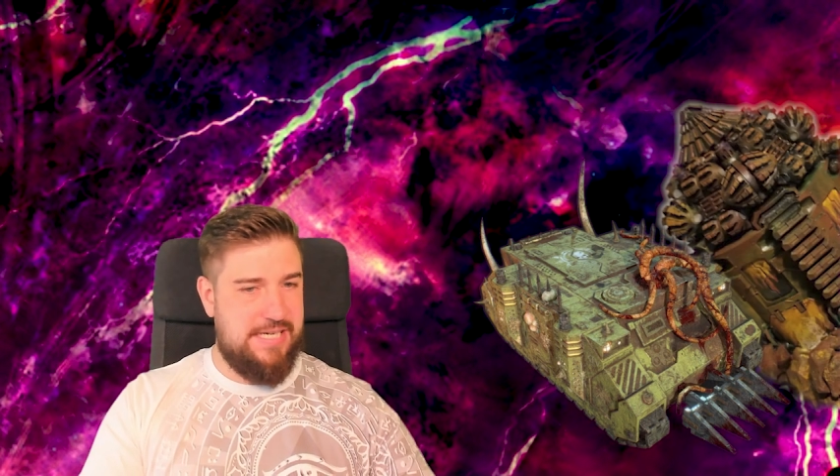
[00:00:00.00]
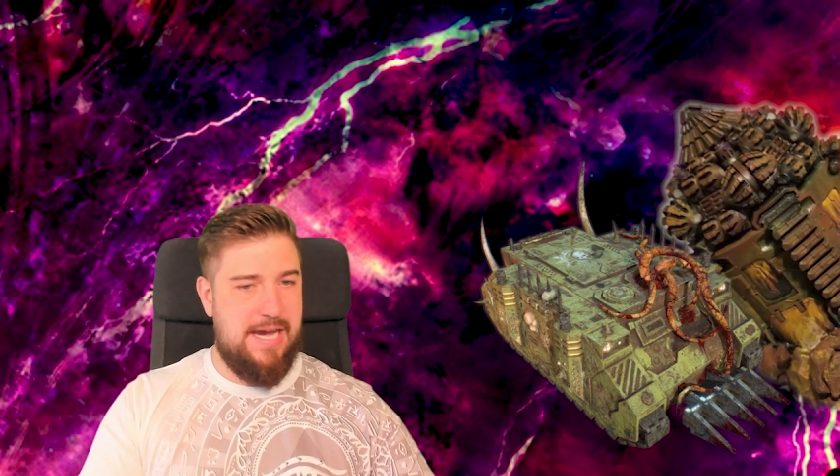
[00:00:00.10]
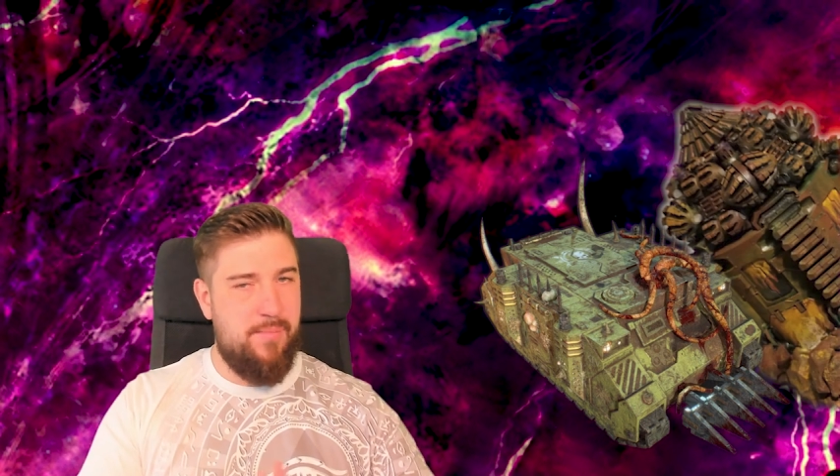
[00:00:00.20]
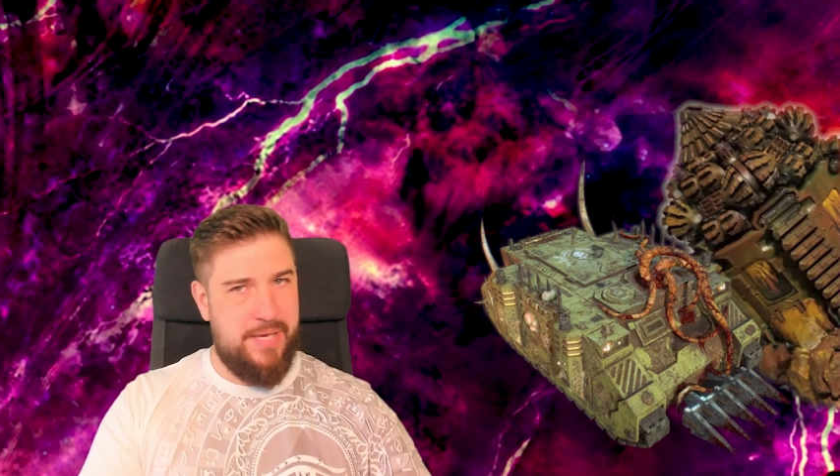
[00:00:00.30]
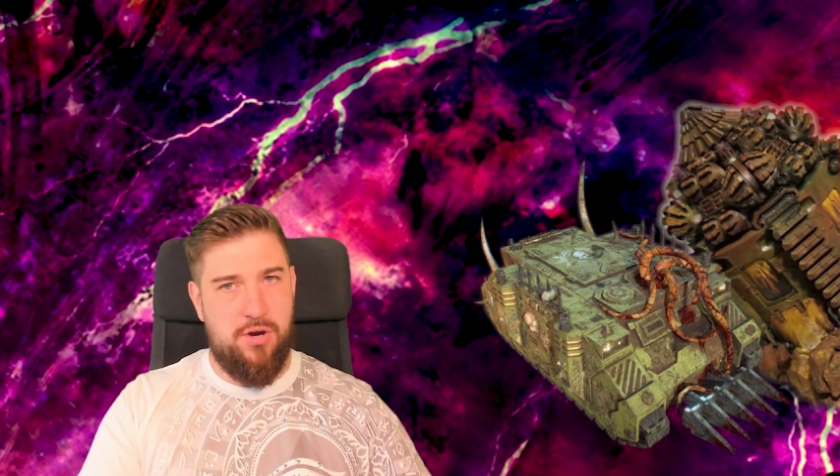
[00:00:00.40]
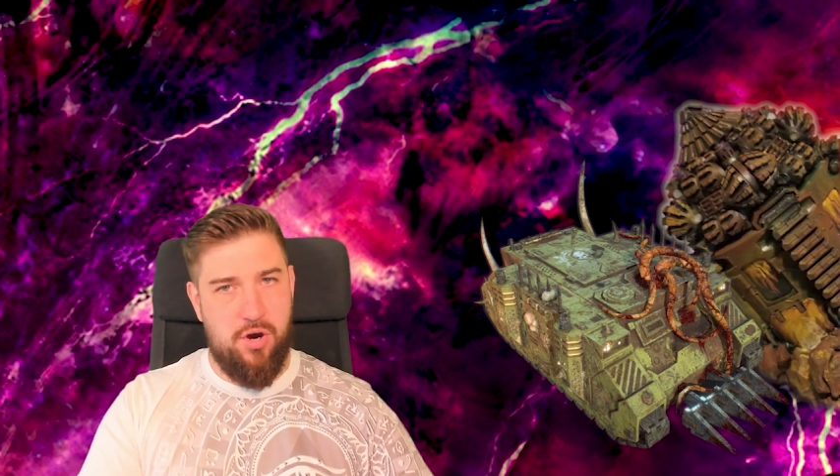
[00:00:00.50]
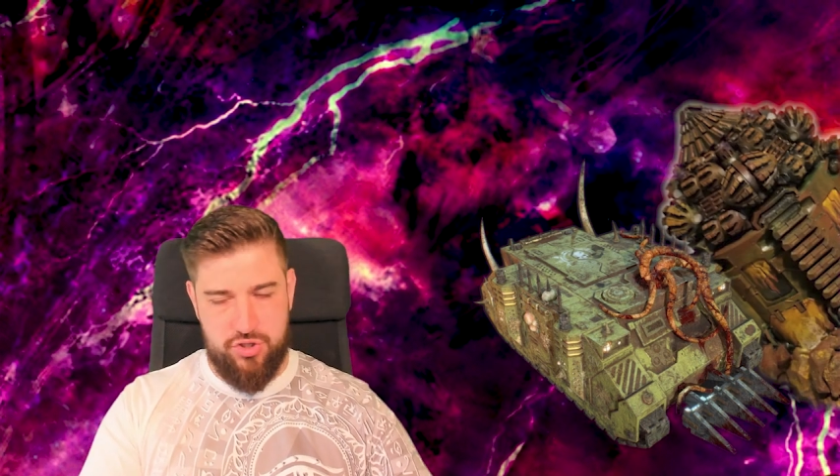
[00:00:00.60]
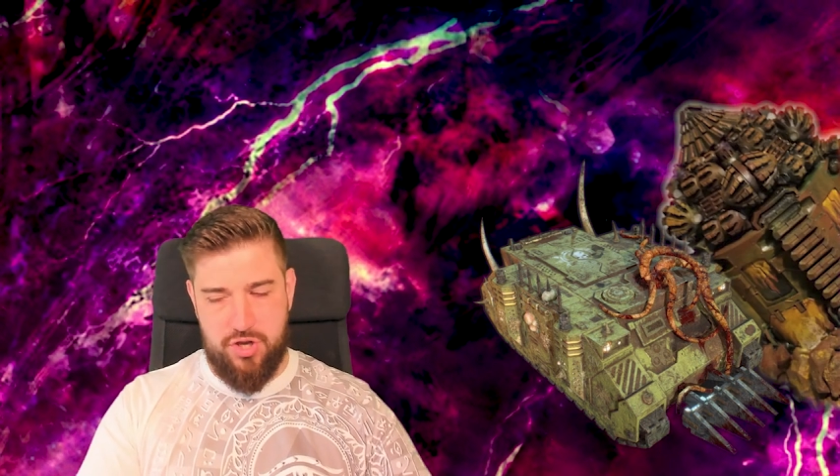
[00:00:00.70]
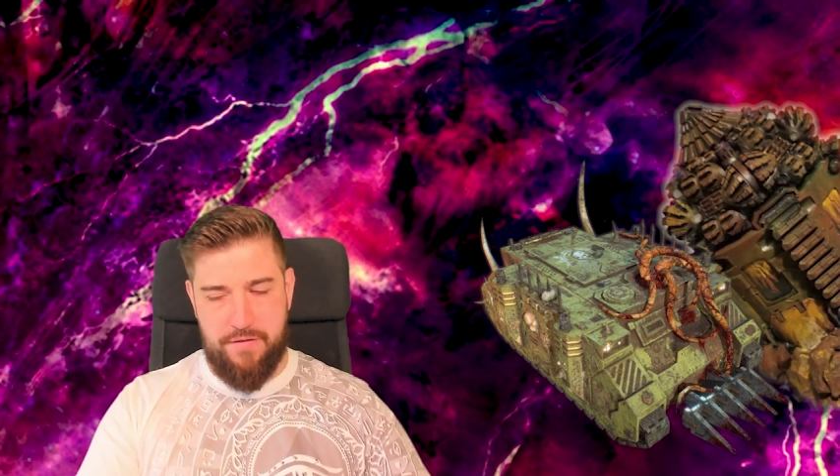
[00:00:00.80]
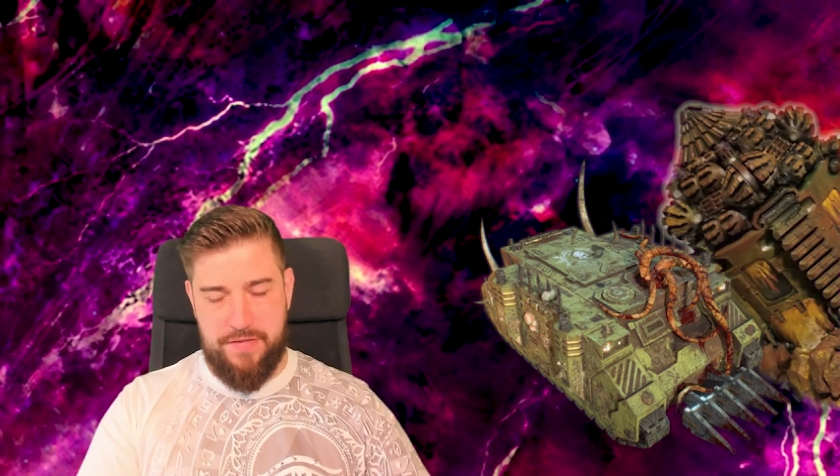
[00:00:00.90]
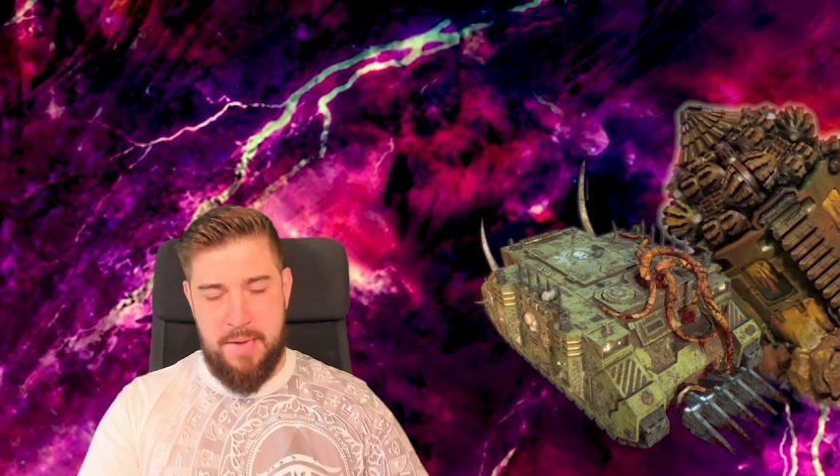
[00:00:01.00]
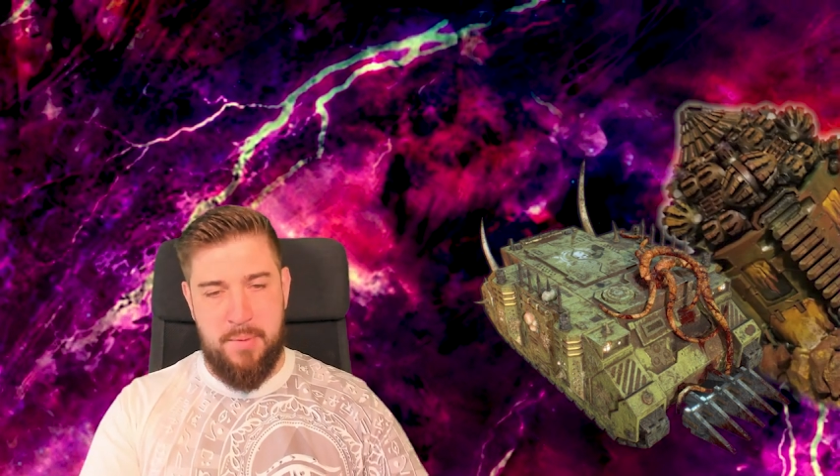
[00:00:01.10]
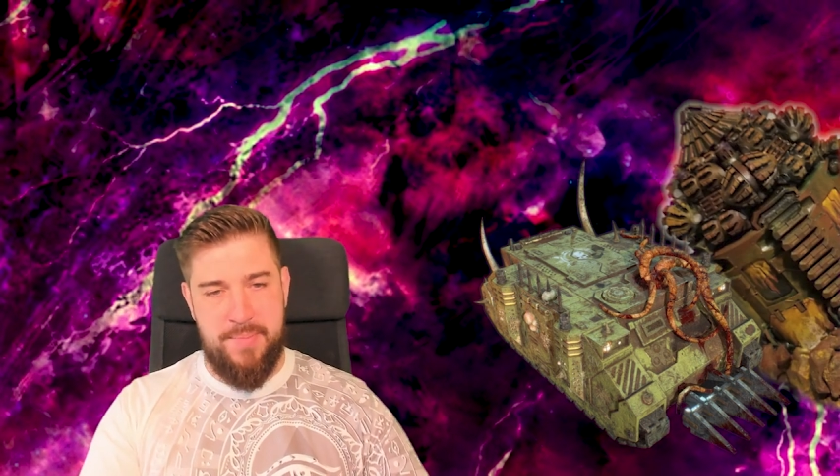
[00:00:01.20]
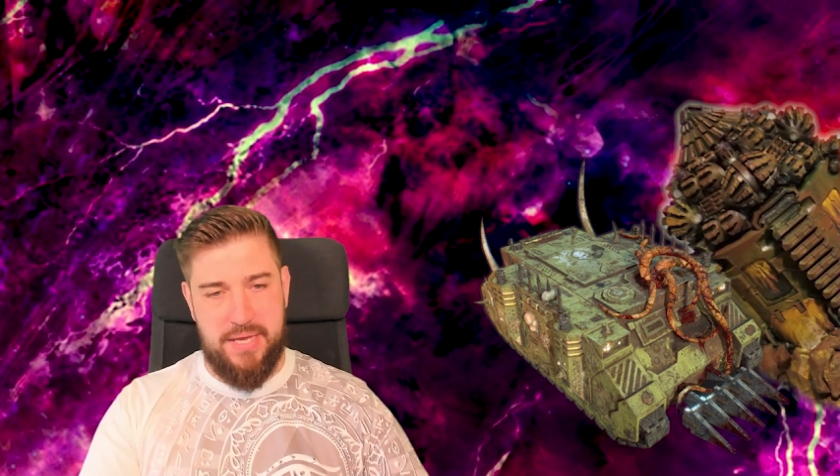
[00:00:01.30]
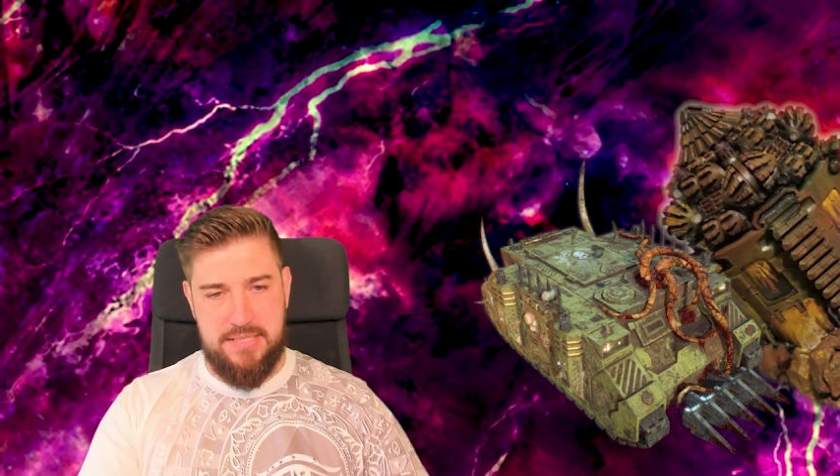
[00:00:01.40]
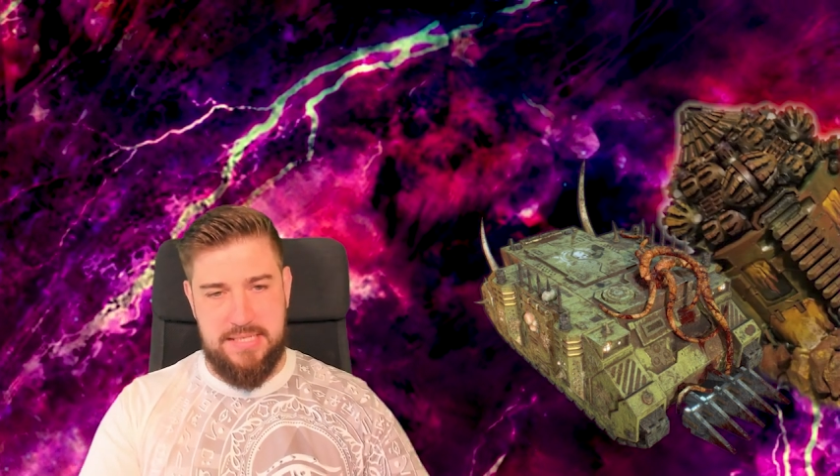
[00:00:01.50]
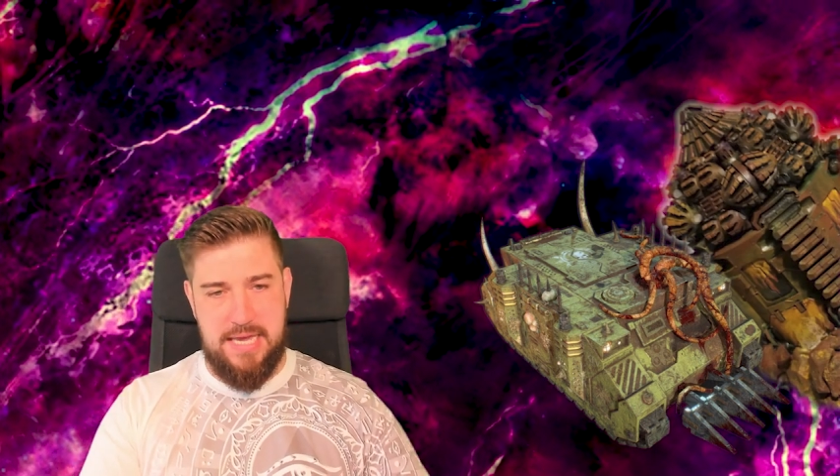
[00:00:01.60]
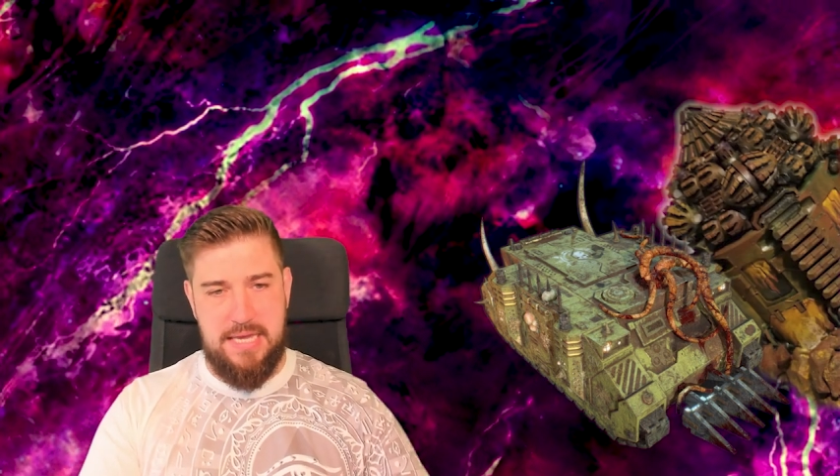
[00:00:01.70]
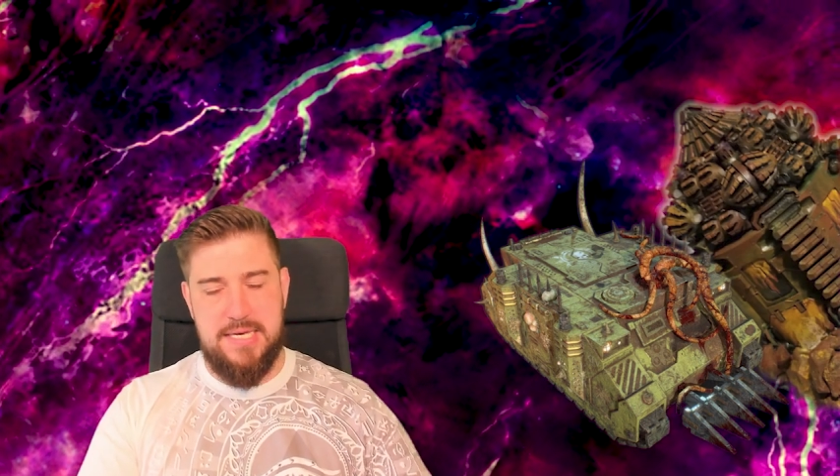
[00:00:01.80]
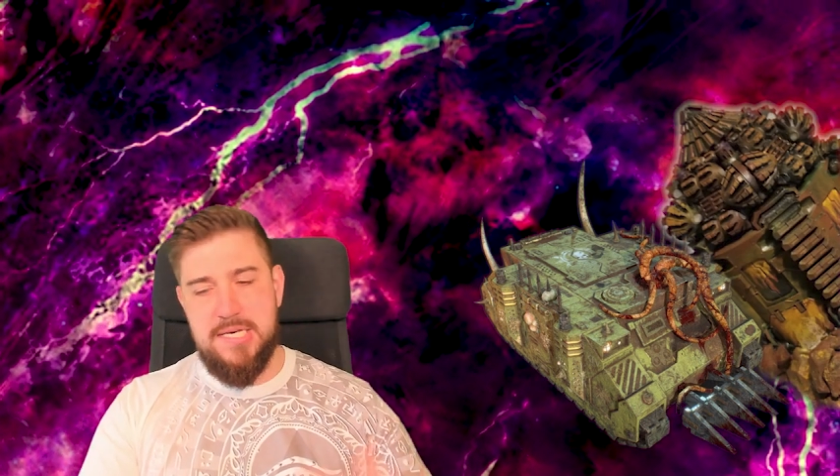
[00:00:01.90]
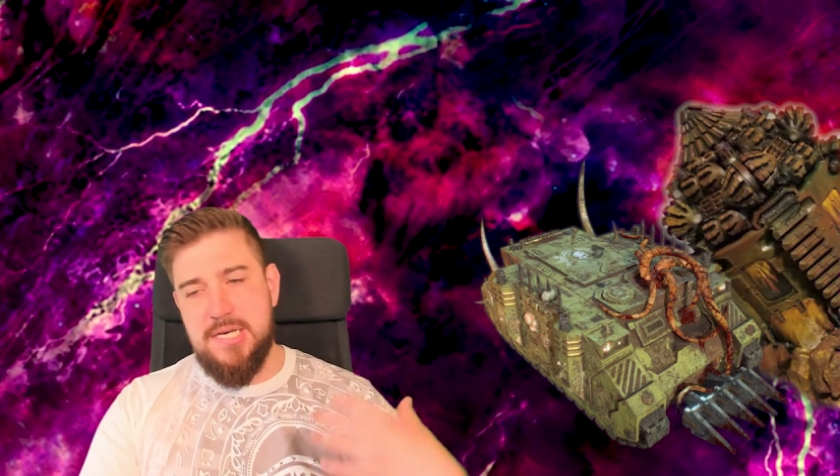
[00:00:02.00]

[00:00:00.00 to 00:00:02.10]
Tau because of their mobility.